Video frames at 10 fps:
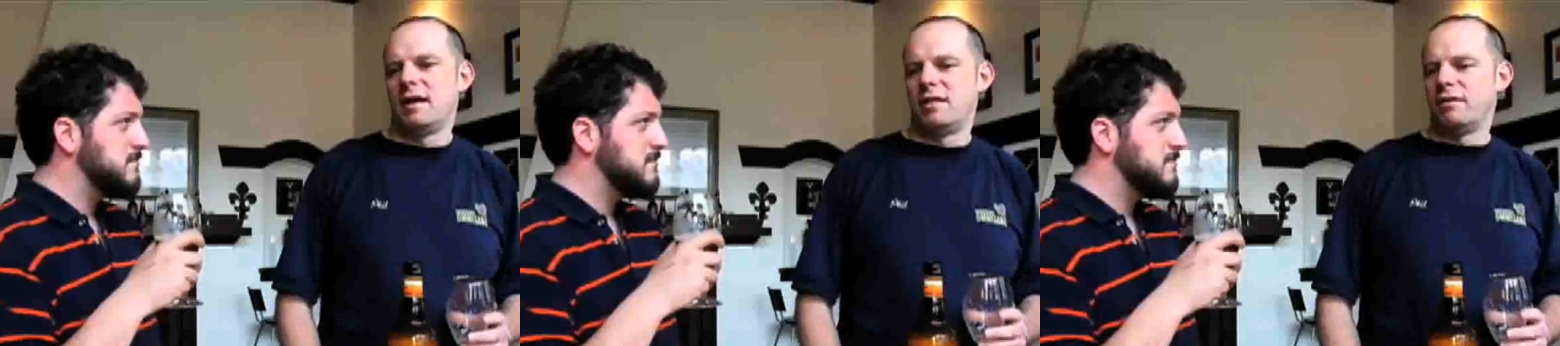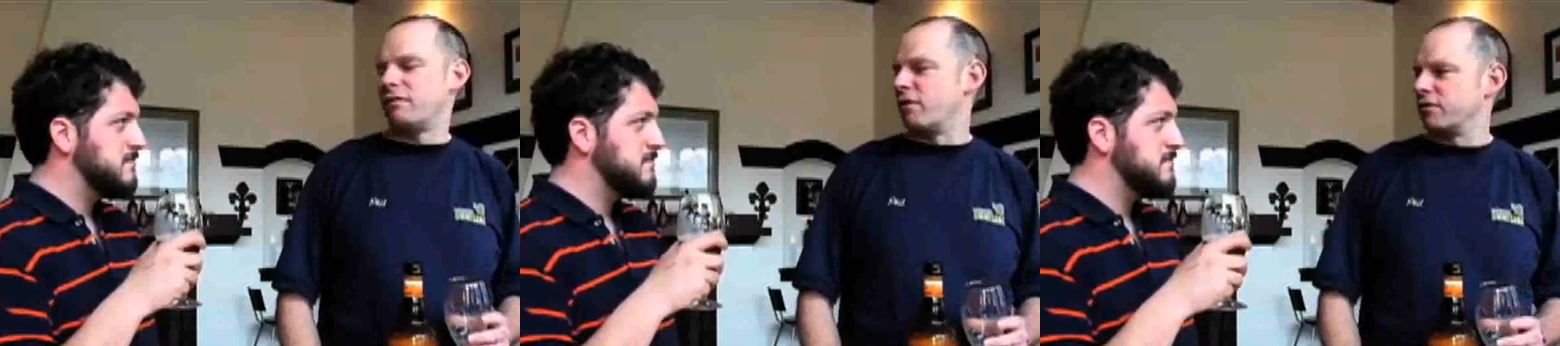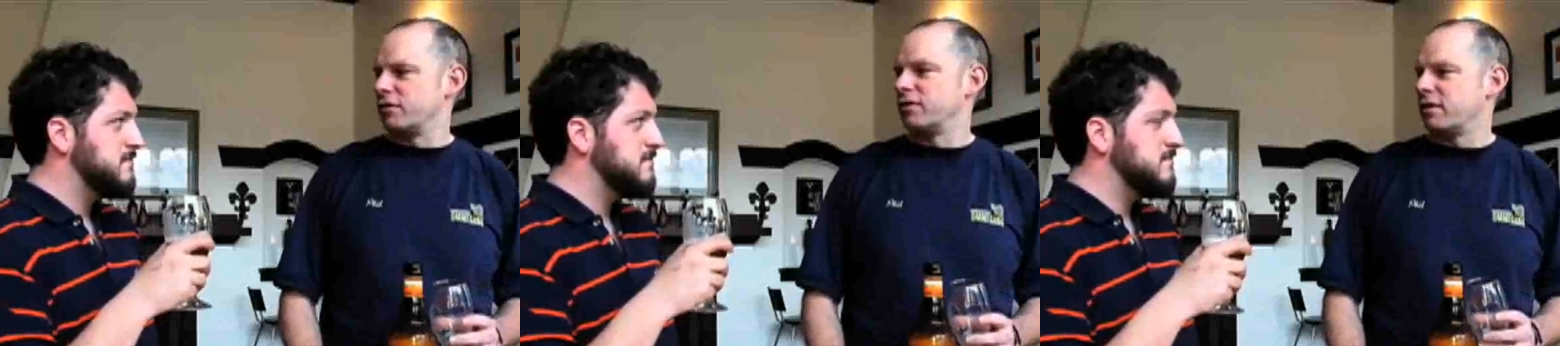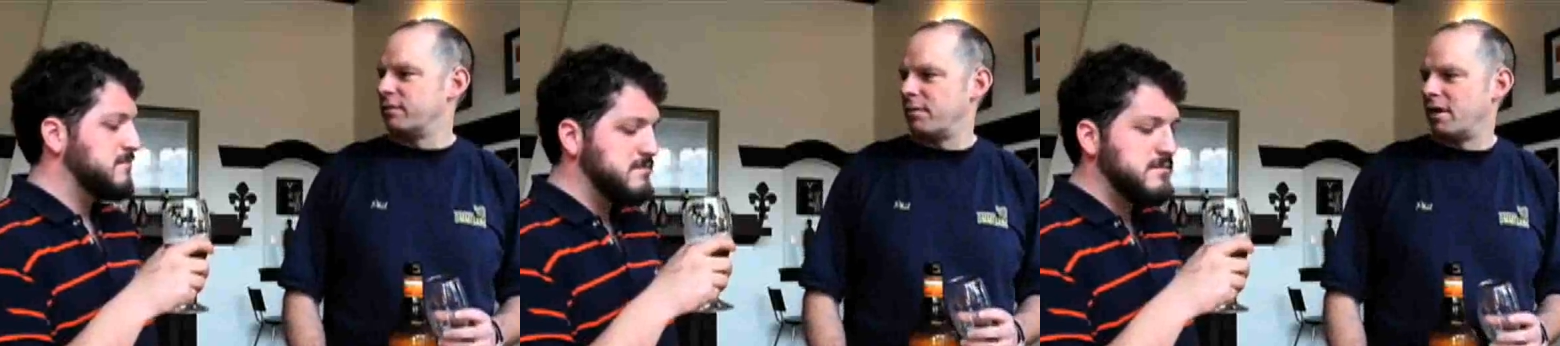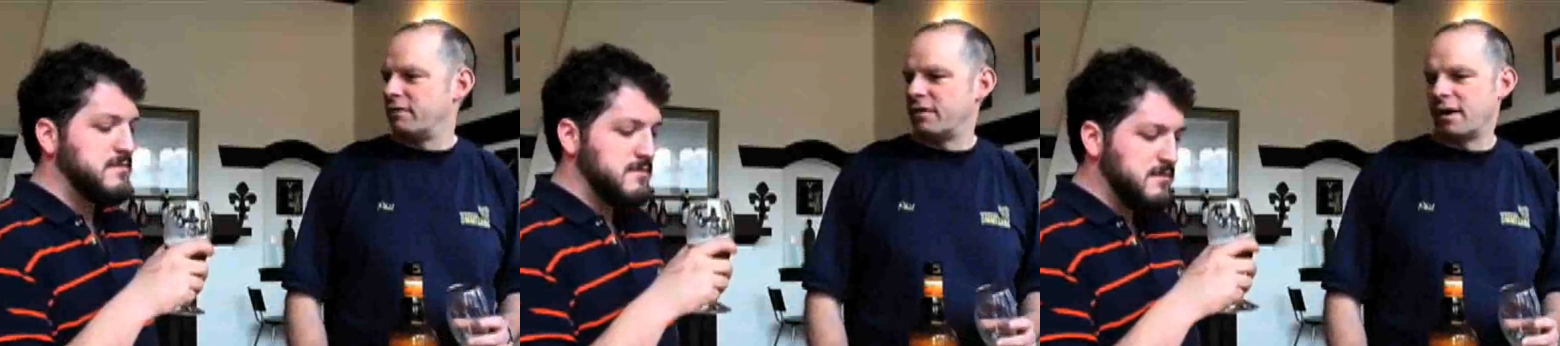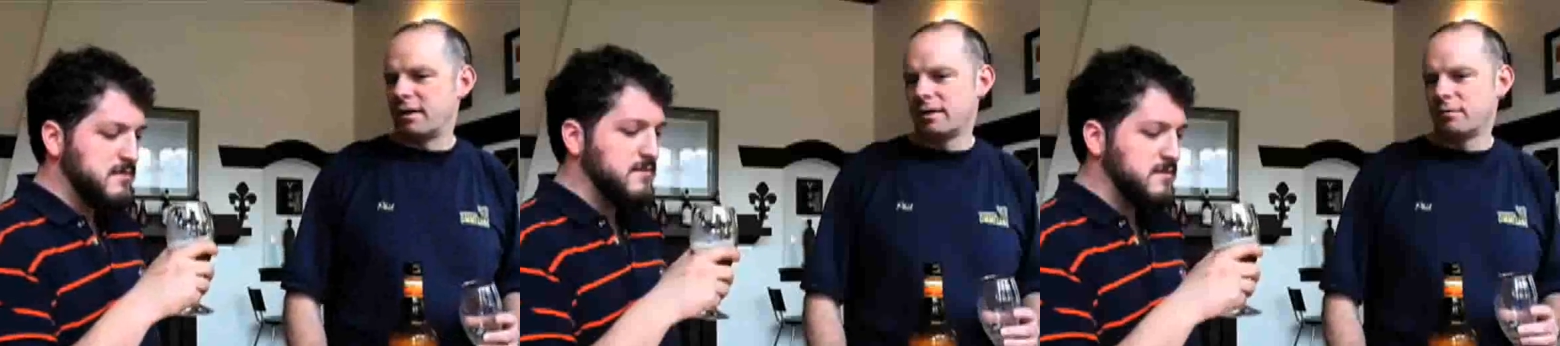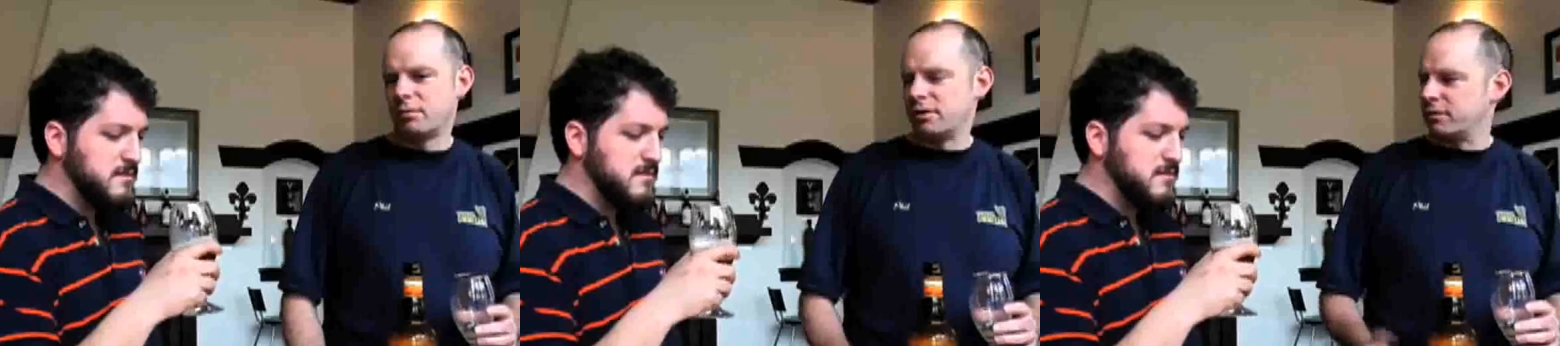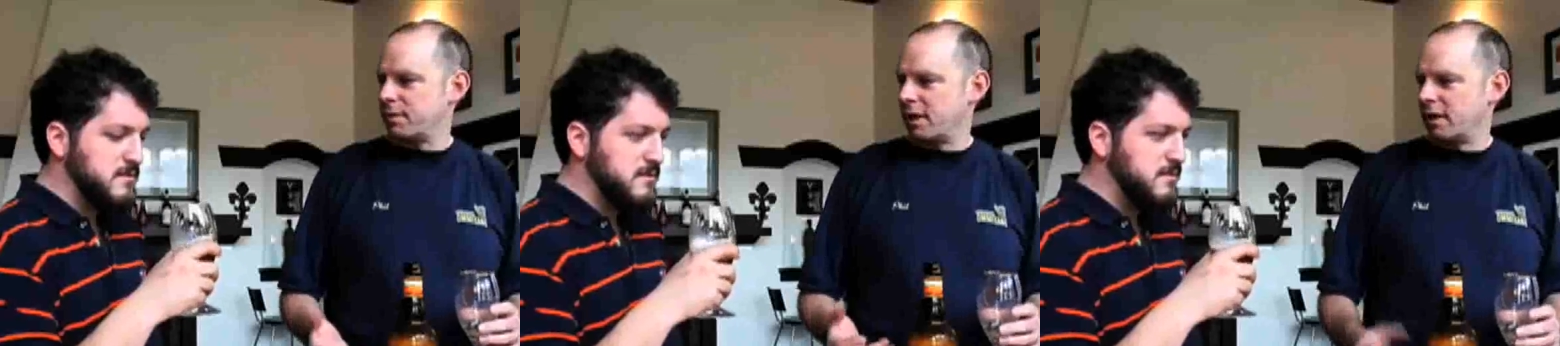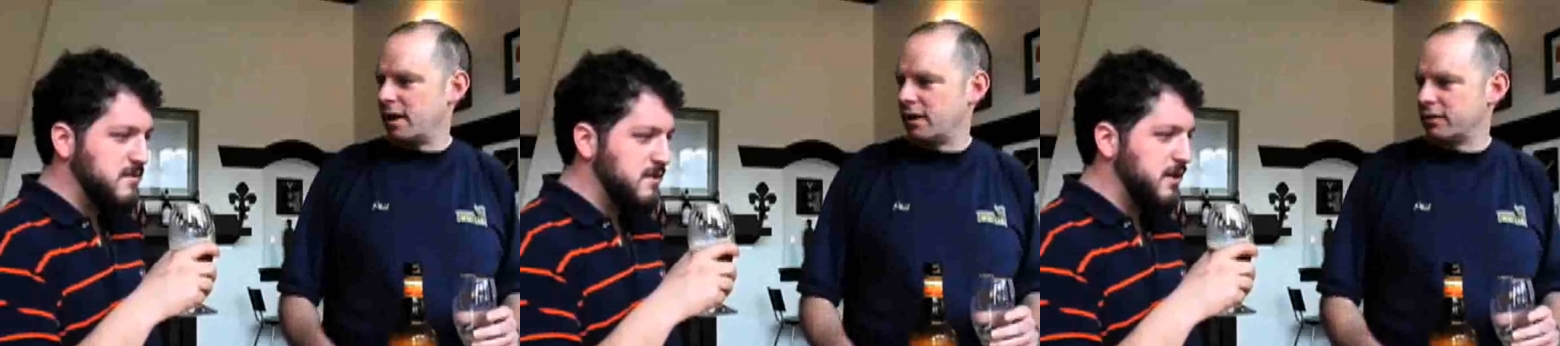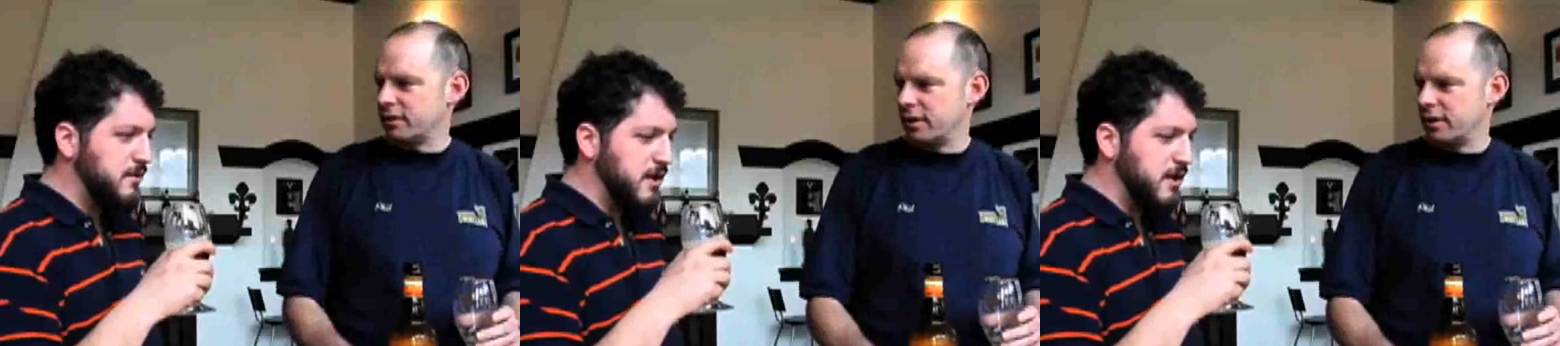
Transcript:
Speaker 1: their versions of, of uh, British pale ales.